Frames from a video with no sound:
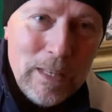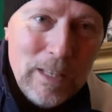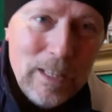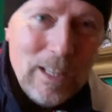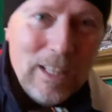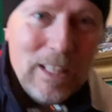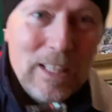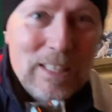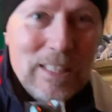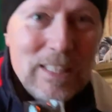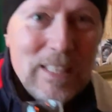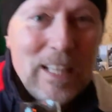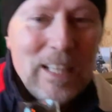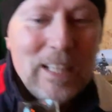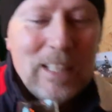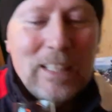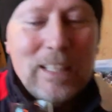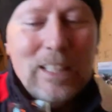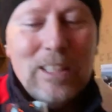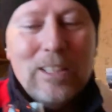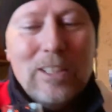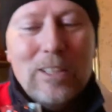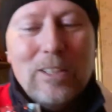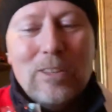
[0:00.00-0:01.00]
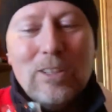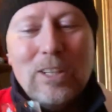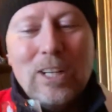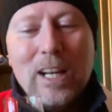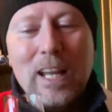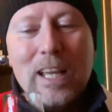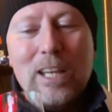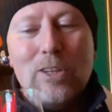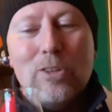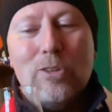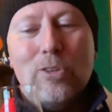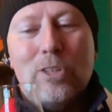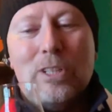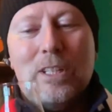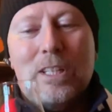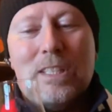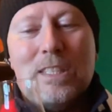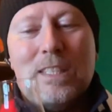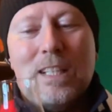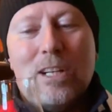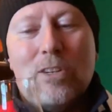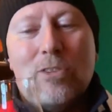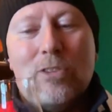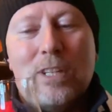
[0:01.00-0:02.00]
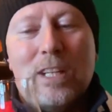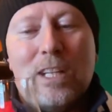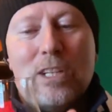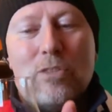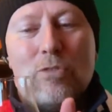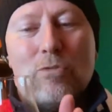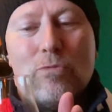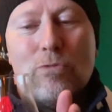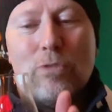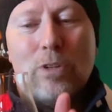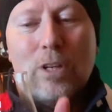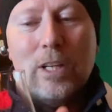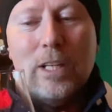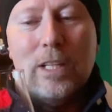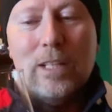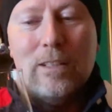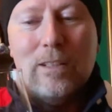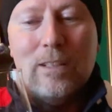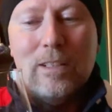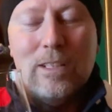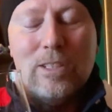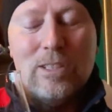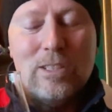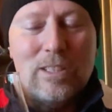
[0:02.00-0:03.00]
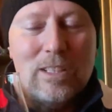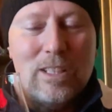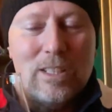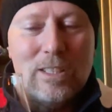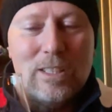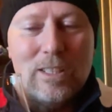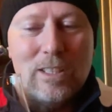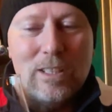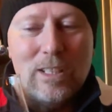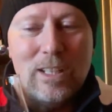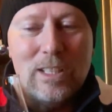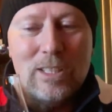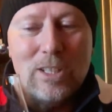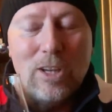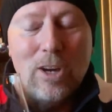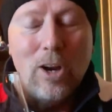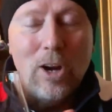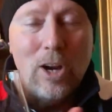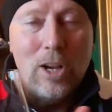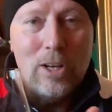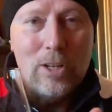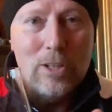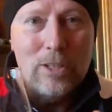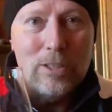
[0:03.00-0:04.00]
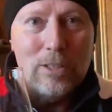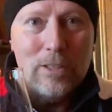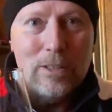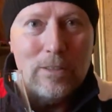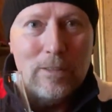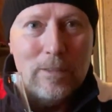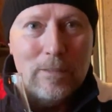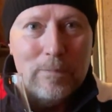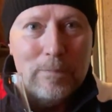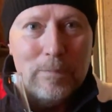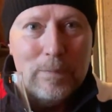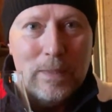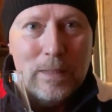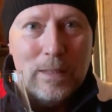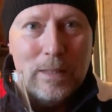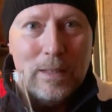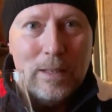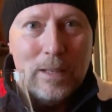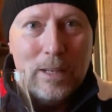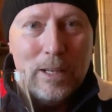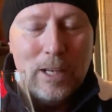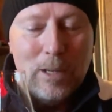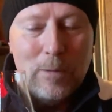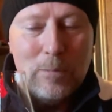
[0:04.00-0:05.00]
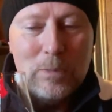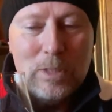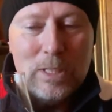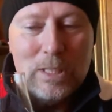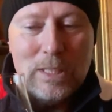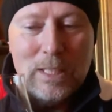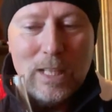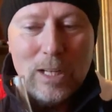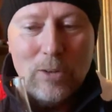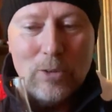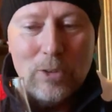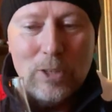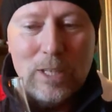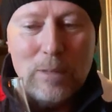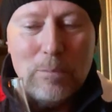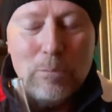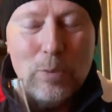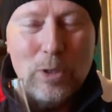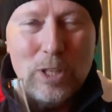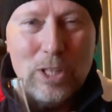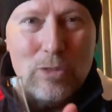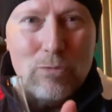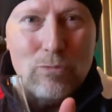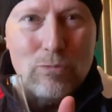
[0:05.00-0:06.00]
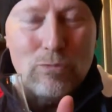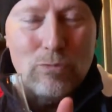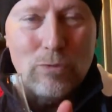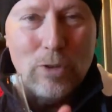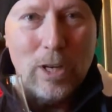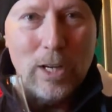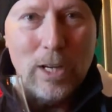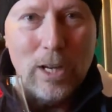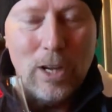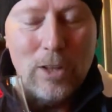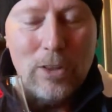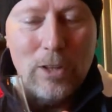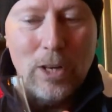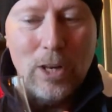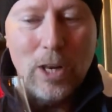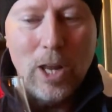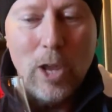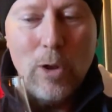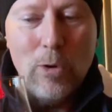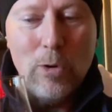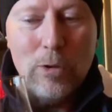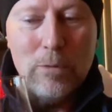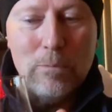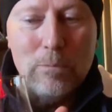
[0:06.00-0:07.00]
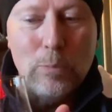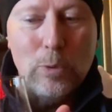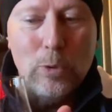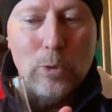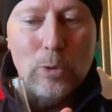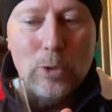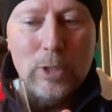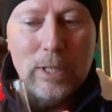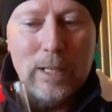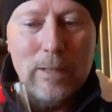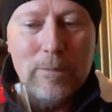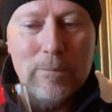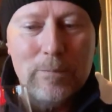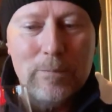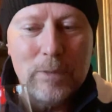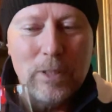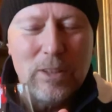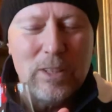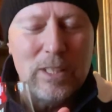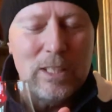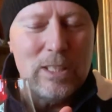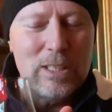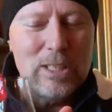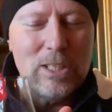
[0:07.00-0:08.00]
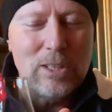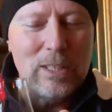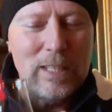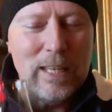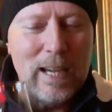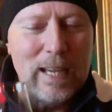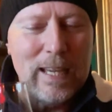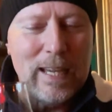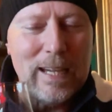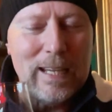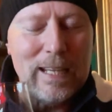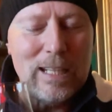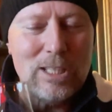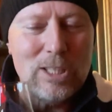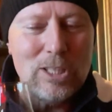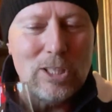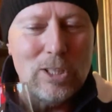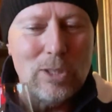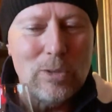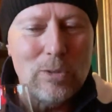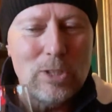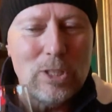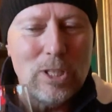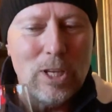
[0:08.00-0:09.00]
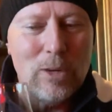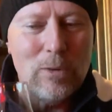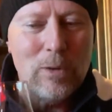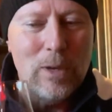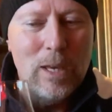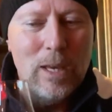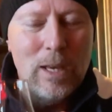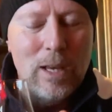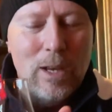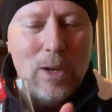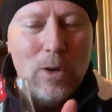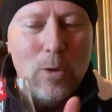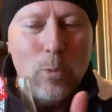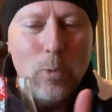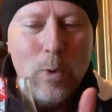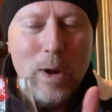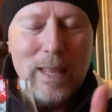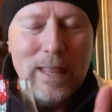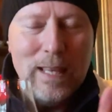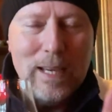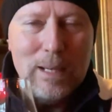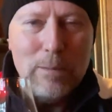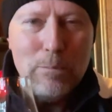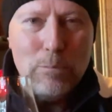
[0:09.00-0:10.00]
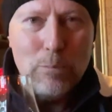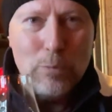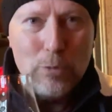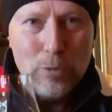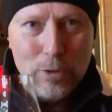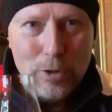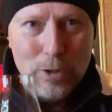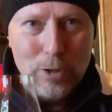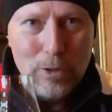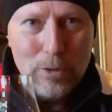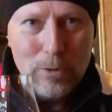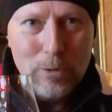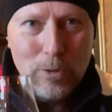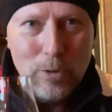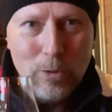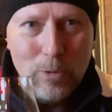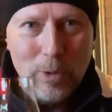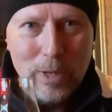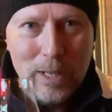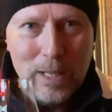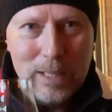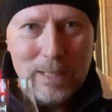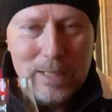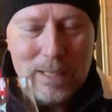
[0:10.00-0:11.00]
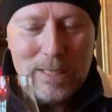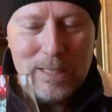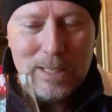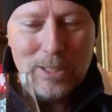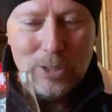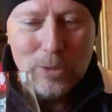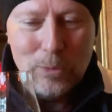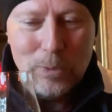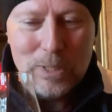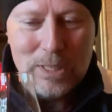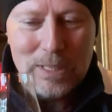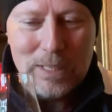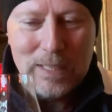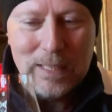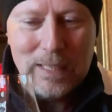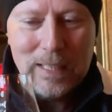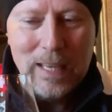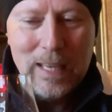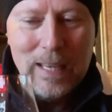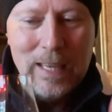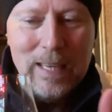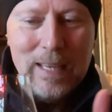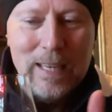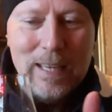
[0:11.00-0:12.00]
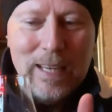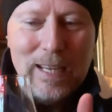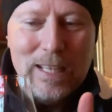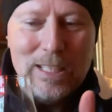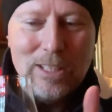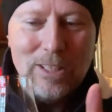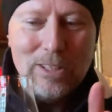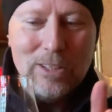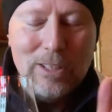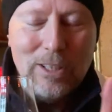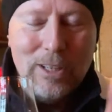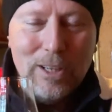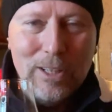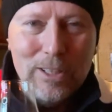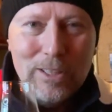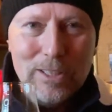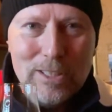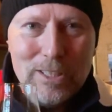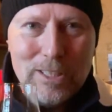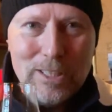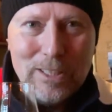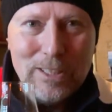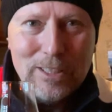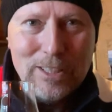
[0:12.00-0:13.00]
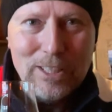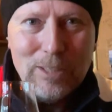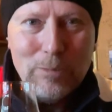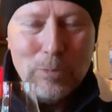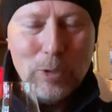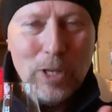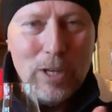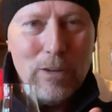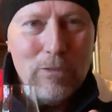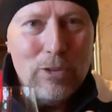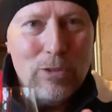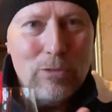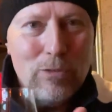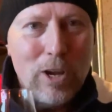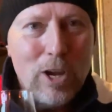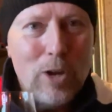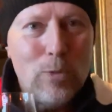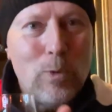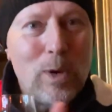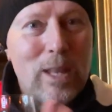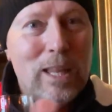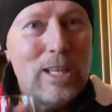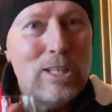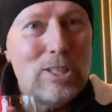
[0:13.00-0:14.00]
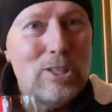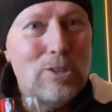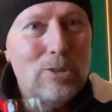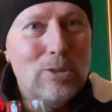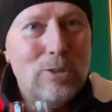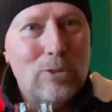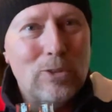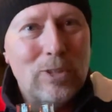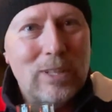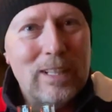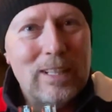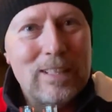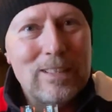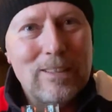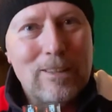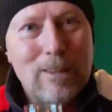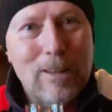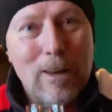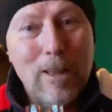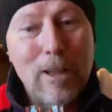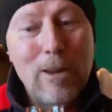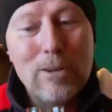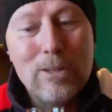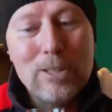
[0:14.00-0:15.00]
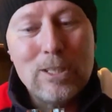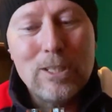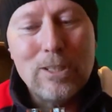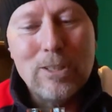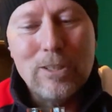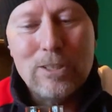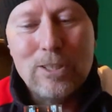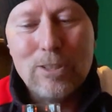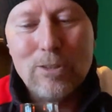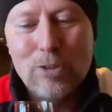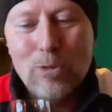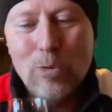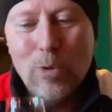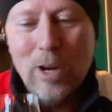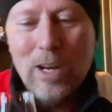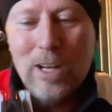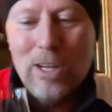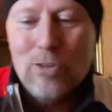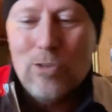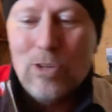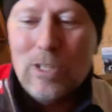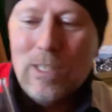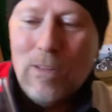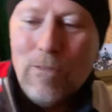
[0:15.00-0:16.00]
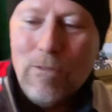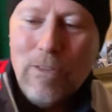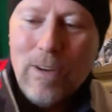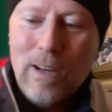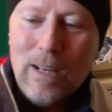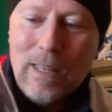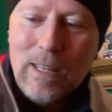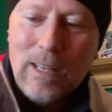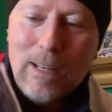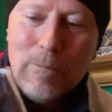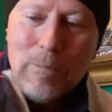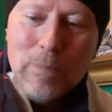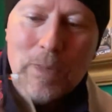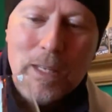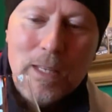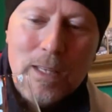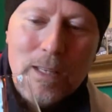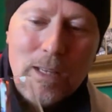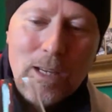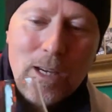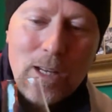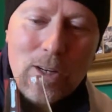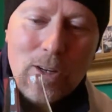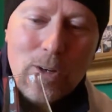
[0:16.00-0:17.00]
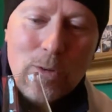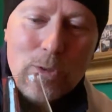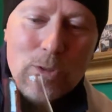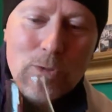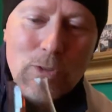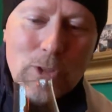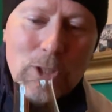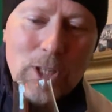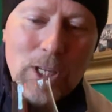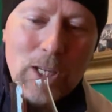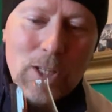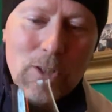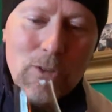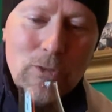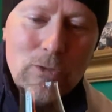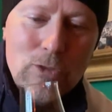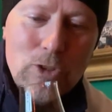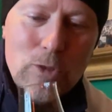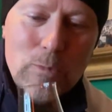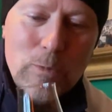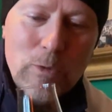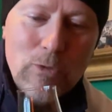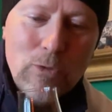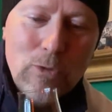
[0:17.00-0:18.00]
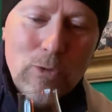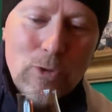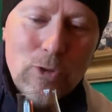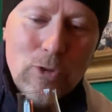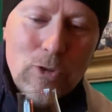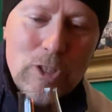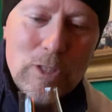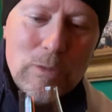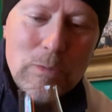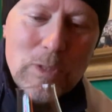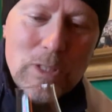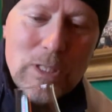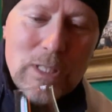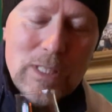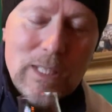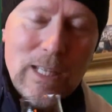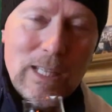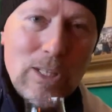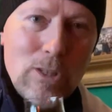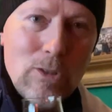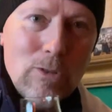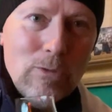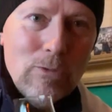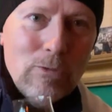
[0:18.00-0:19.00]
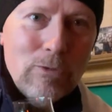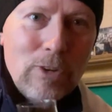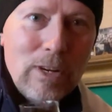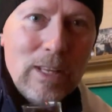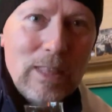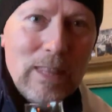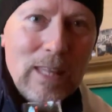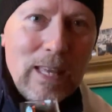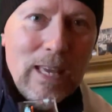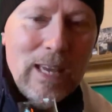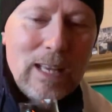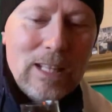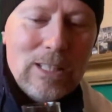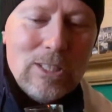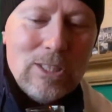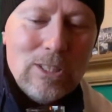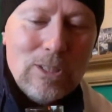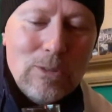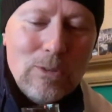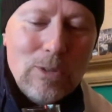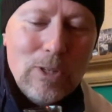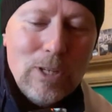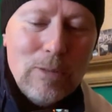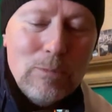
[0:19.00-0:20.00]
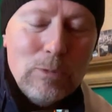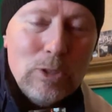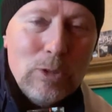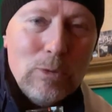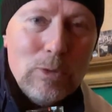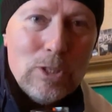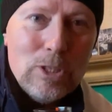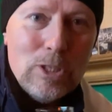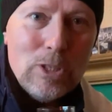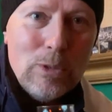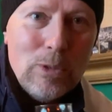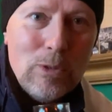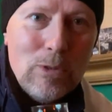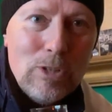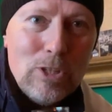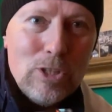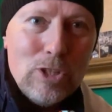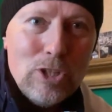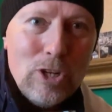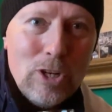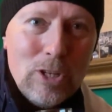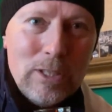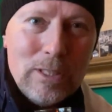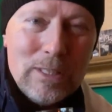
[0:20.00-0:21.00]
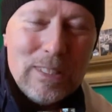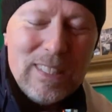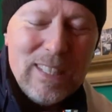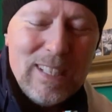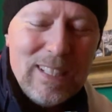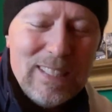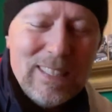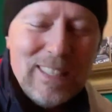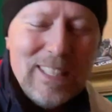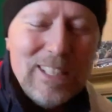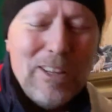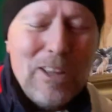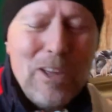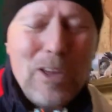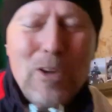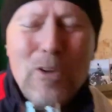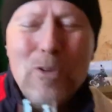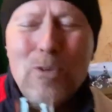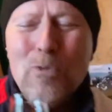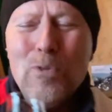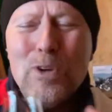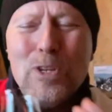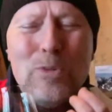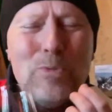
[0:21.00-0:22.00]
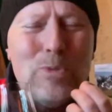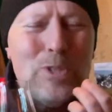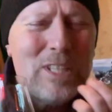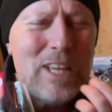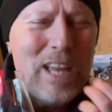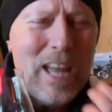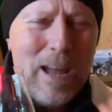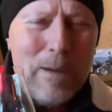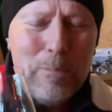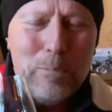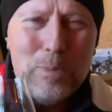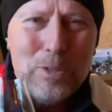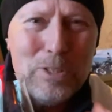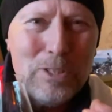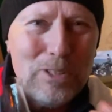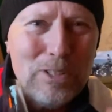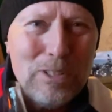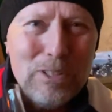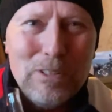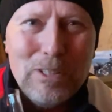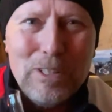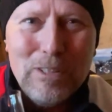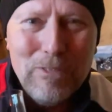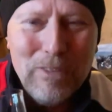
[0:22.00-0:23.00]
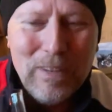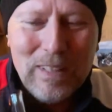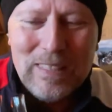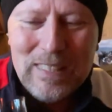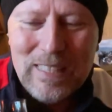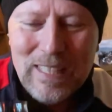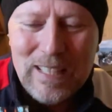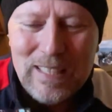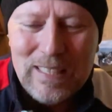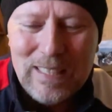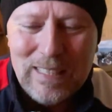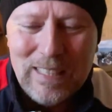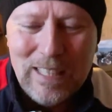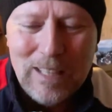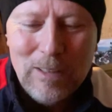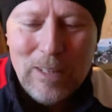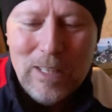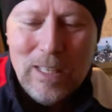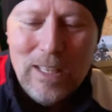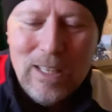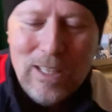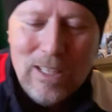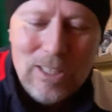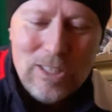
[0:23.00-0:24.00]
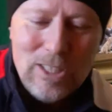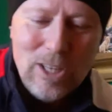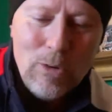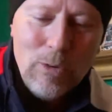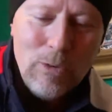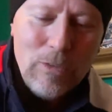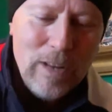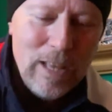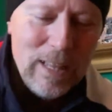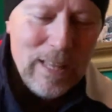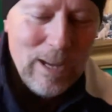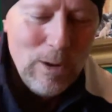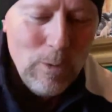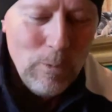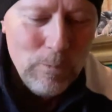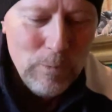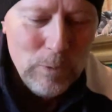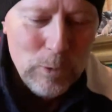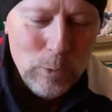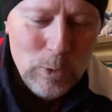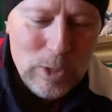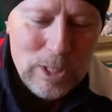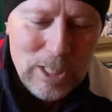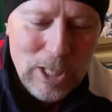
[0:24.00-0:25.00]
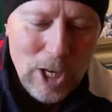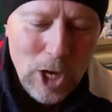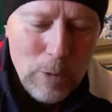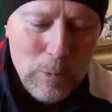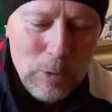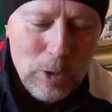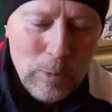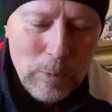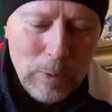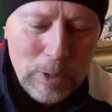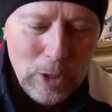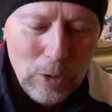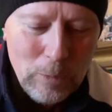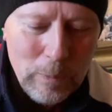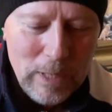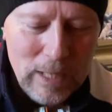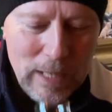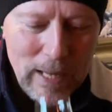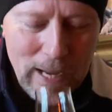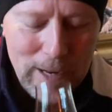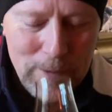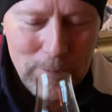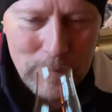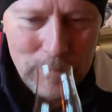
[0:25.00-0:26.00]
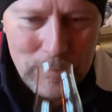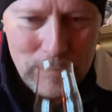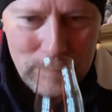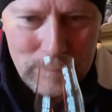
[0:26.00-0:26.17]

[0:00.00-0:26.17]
And incidentally, the Glengoyne distillery is right, it's a Highland distillery, but it's right on the lowland border. I think it's on the A82, so where they brew or where they distill the whiskey is on the Highland side, but over the road where they store it is on the lowland side. So it's quite an interesting fact that. And I was lucky enough just before Christmas to take a good friend there to do a tour and a chocolate tasting, which was absolutely fantastic. So I've let that whiskey open up a little bit now.